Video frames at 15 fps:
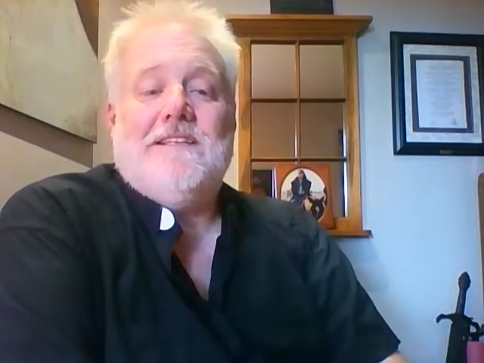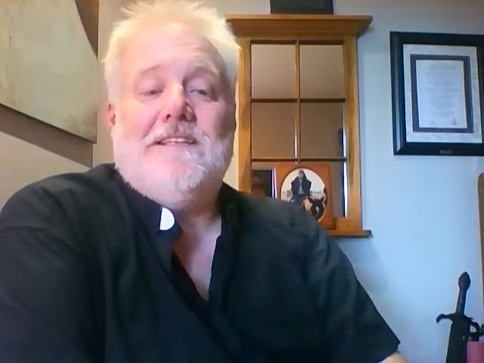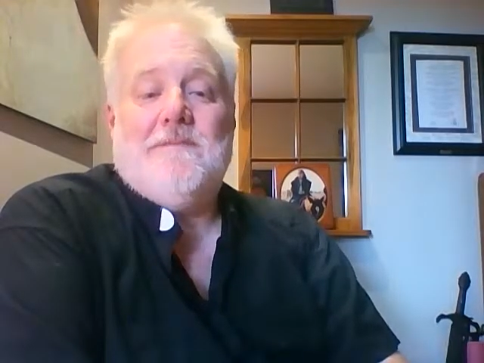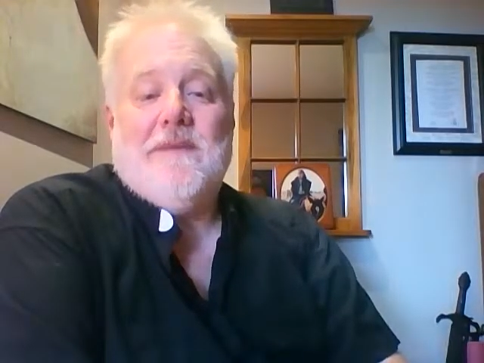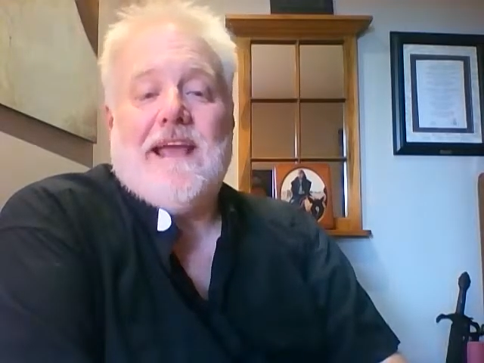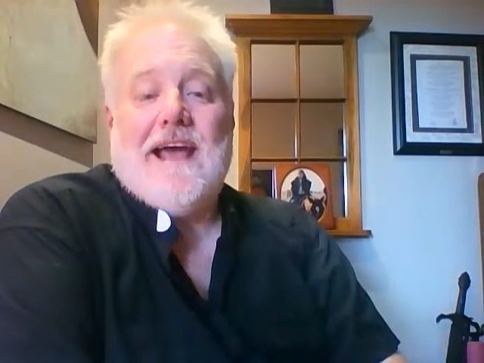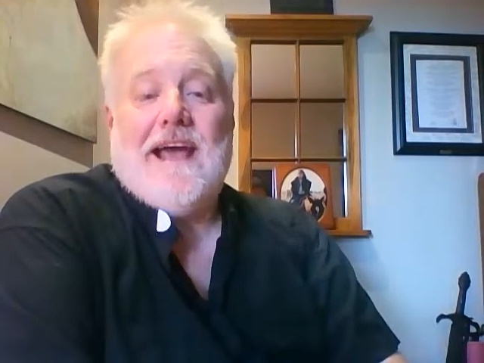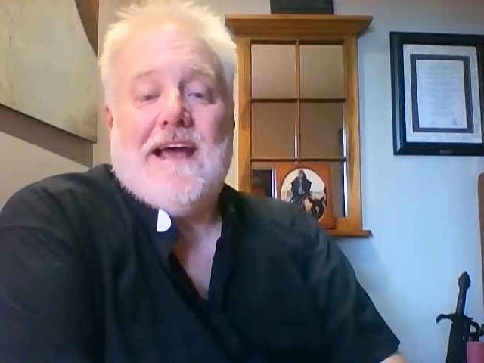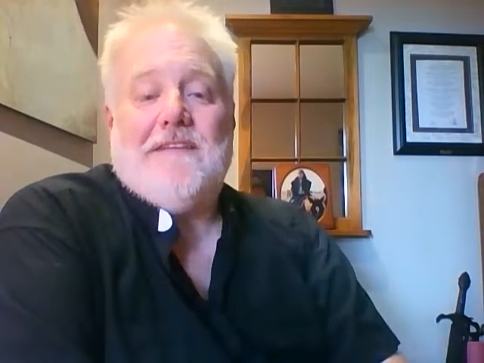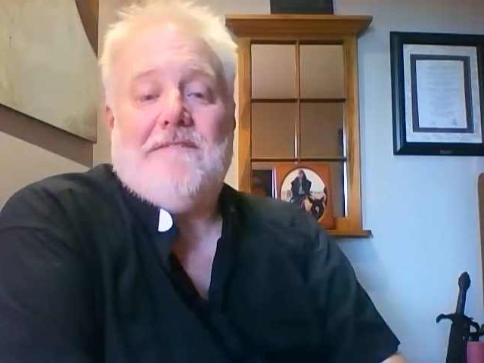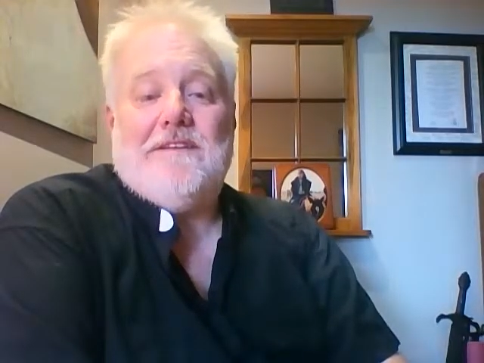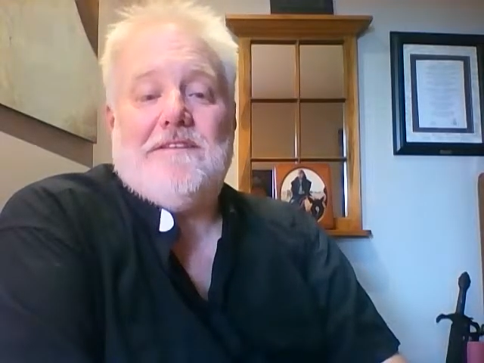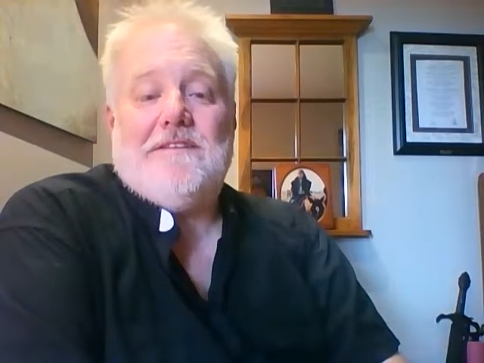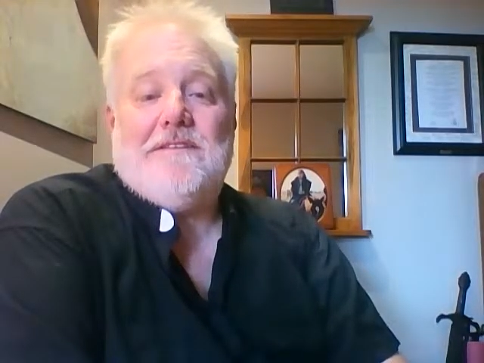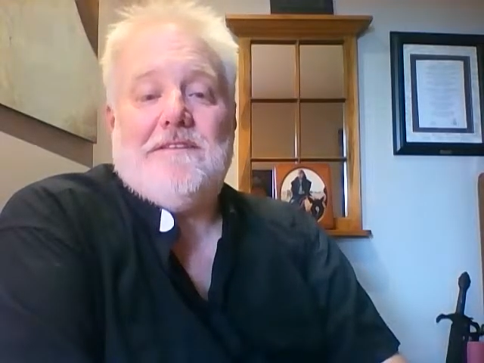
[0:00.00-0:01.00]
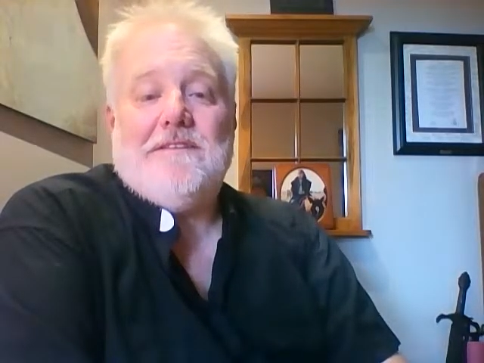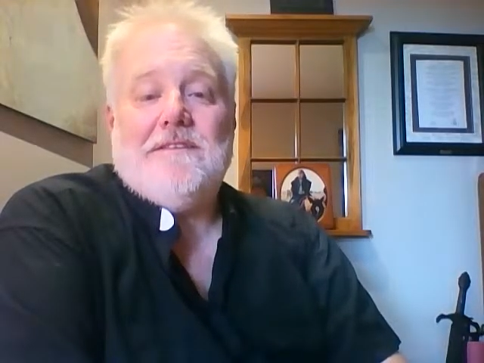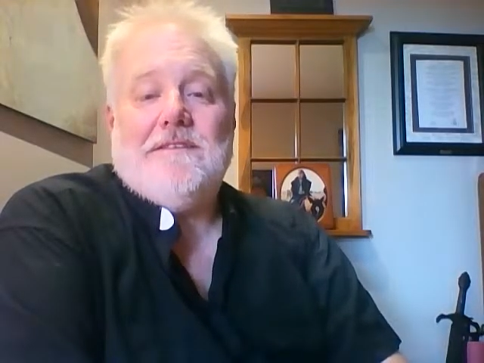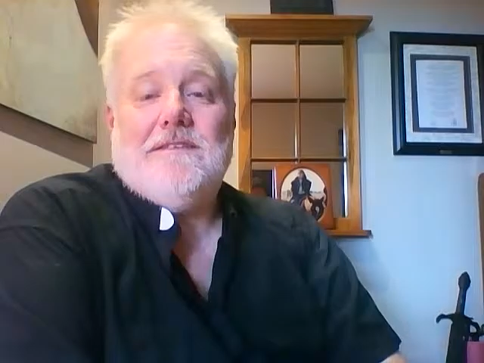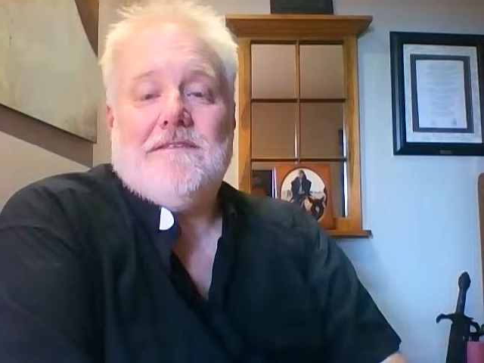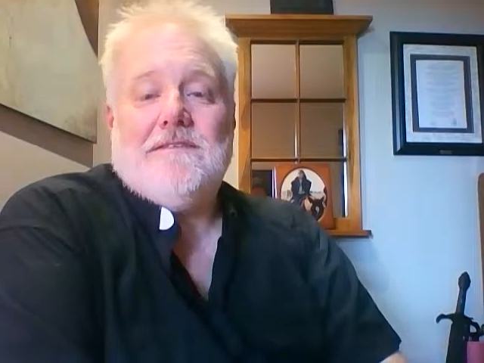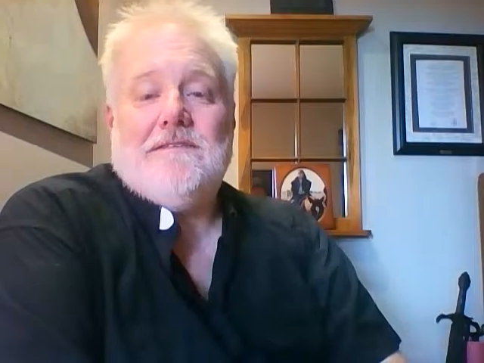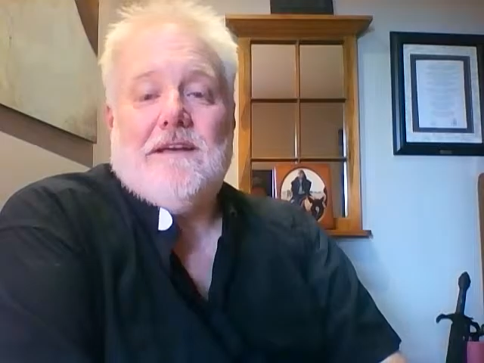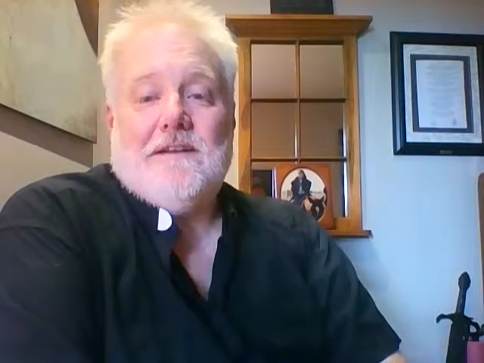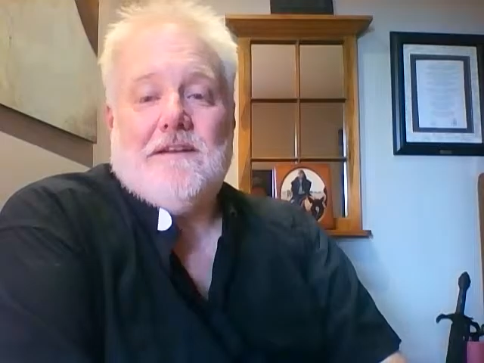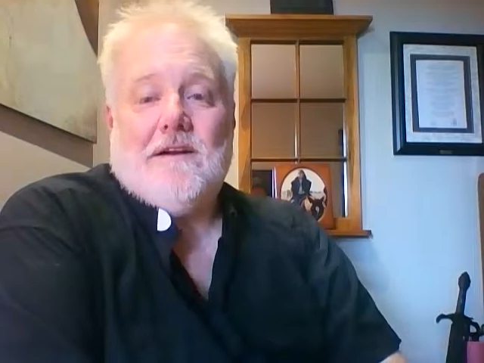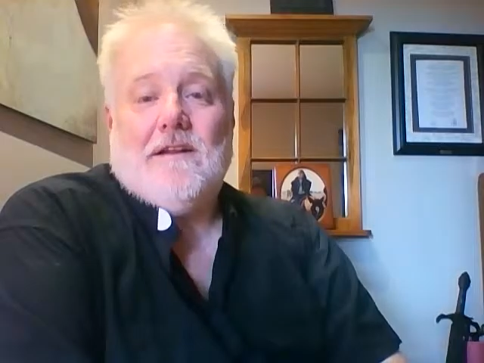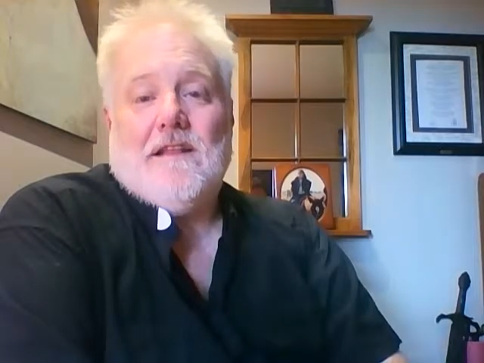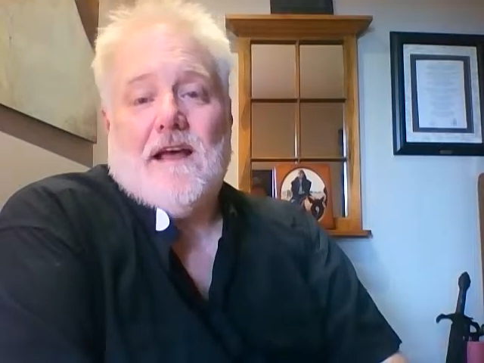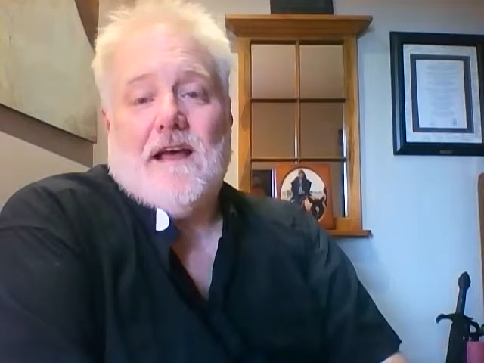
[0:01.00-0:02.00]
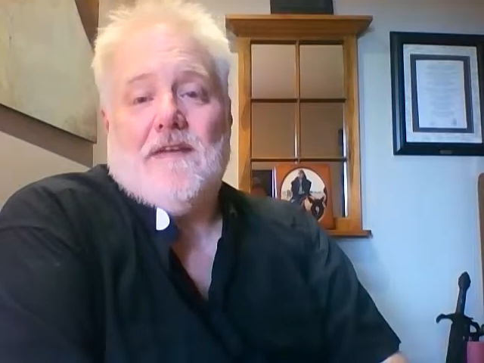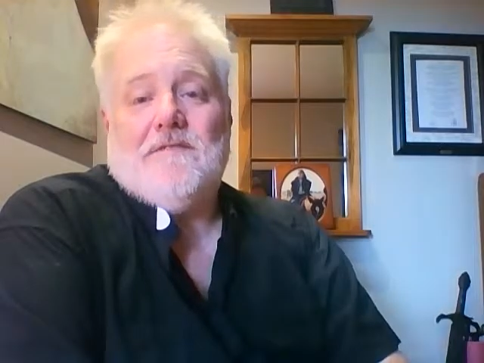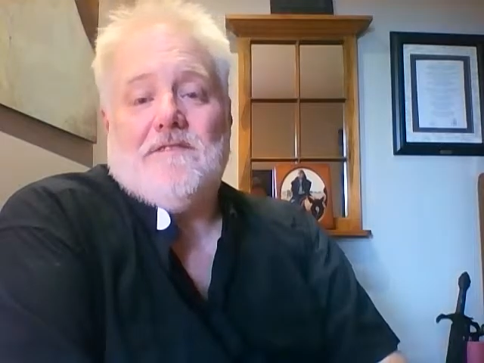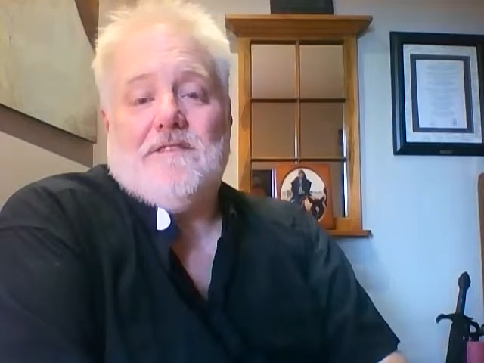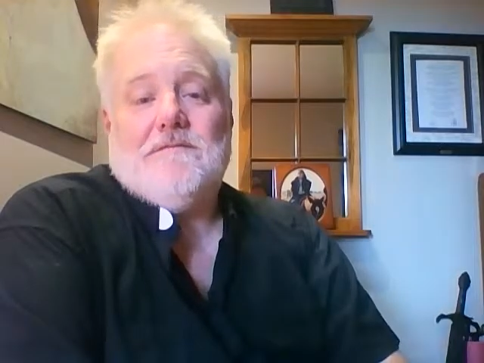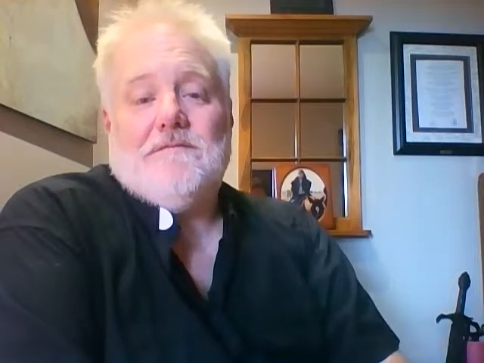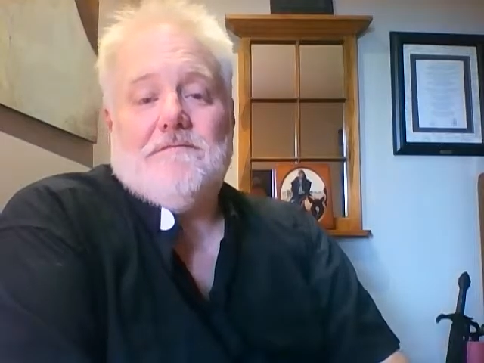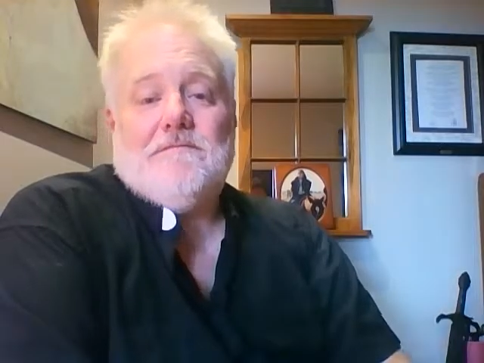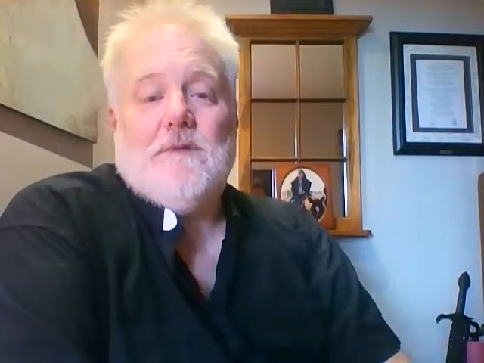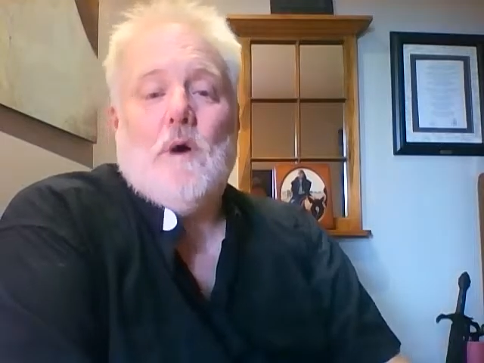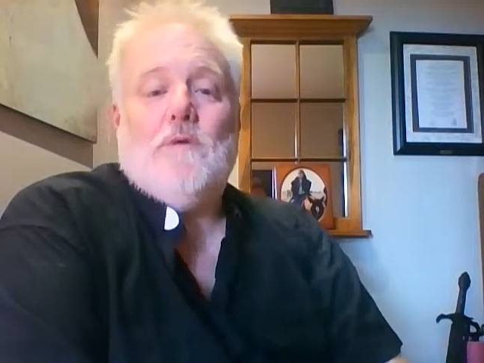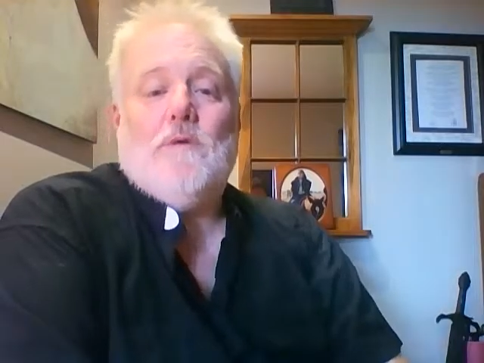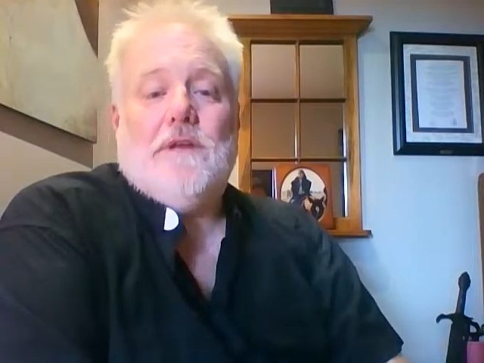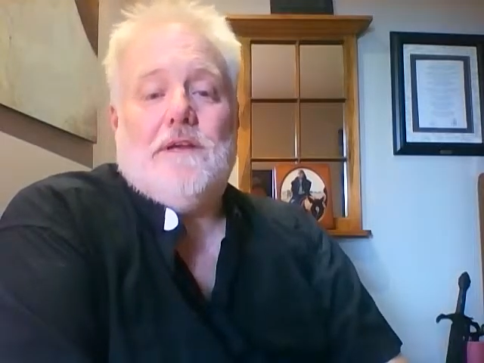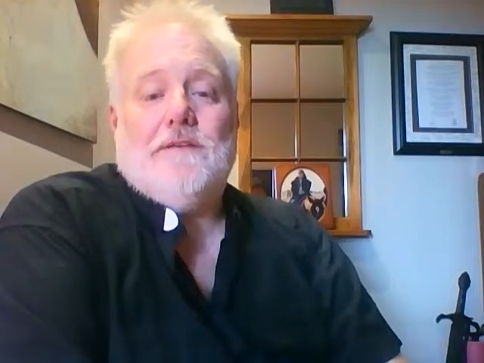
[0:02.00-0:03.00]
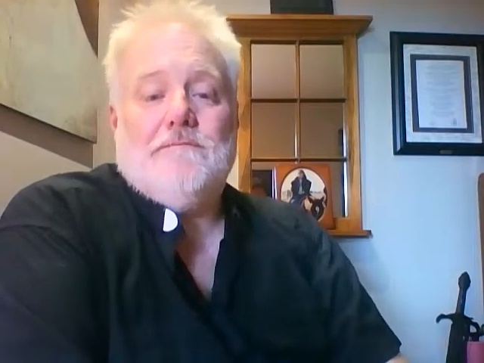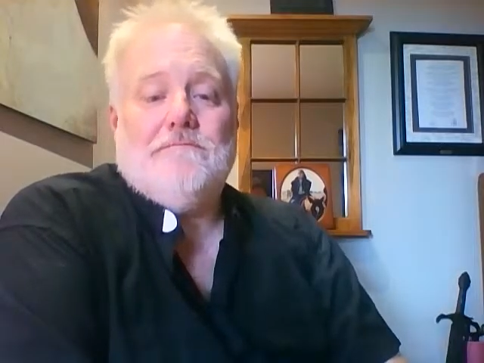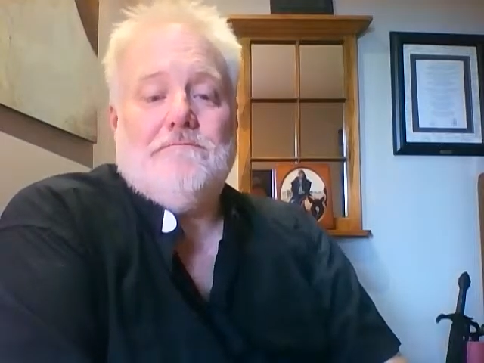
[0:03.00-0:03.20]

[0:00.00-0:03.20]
to make Advent and our lives holy.